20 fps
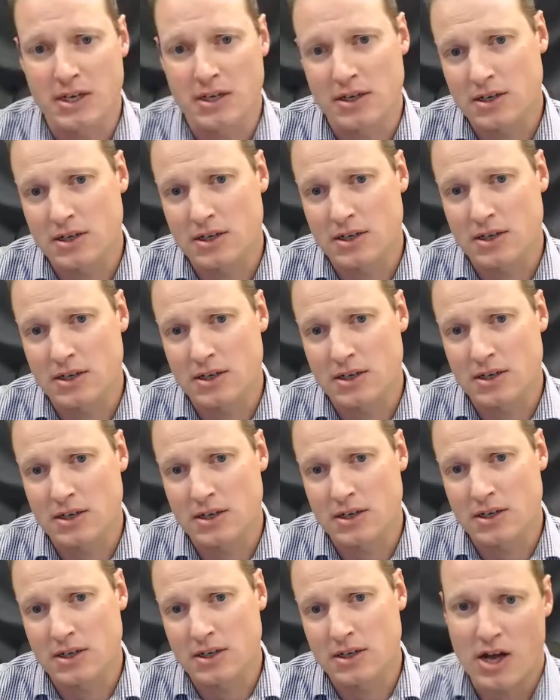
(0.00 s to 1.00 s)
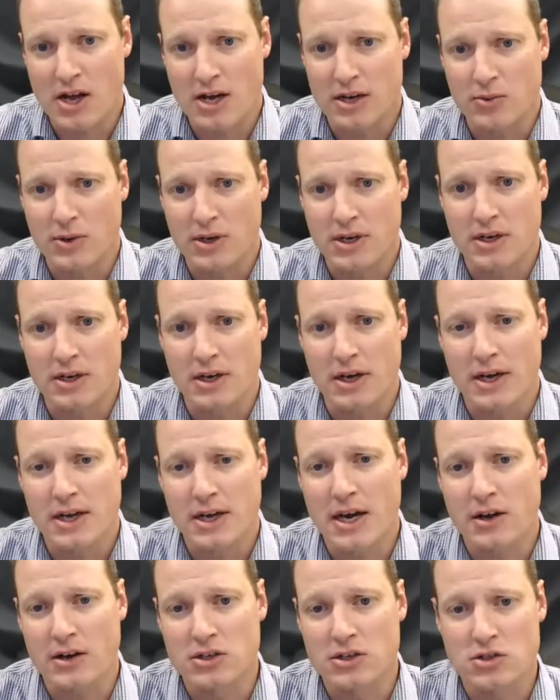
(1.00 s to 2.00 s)
and it's one of my latest slides, where
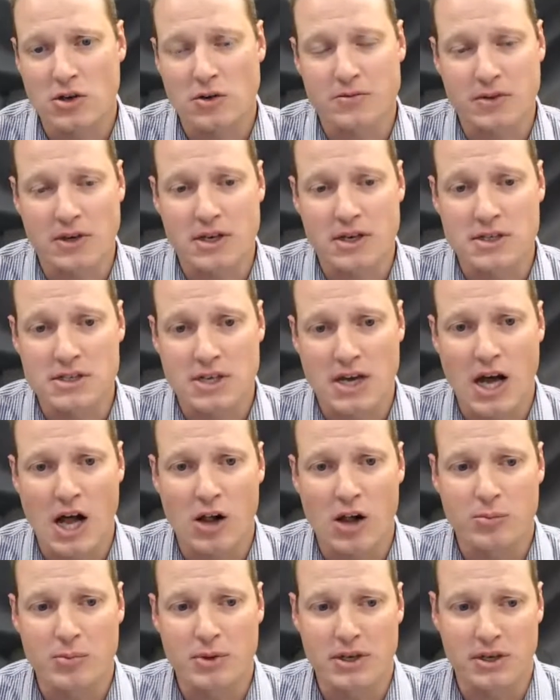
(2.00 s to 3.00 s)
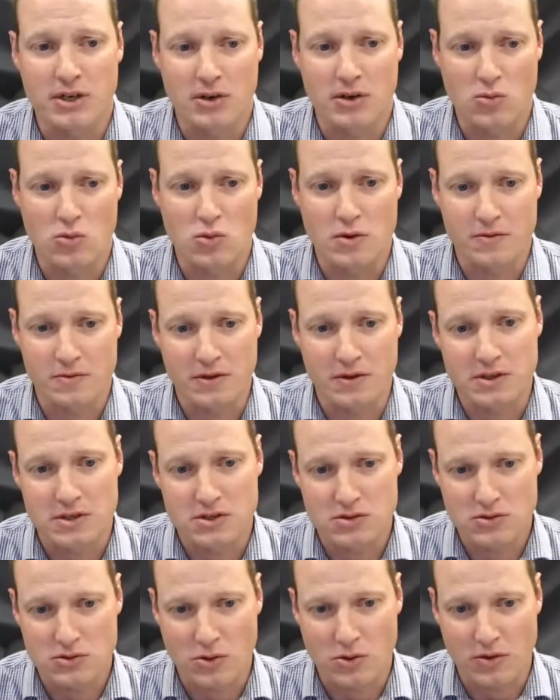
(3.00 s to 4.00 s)
accounting software is helping with this
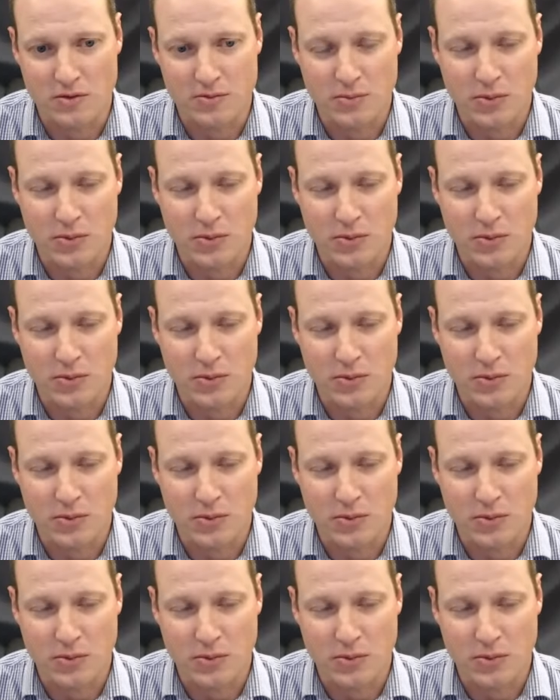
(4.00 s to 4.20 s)
sort of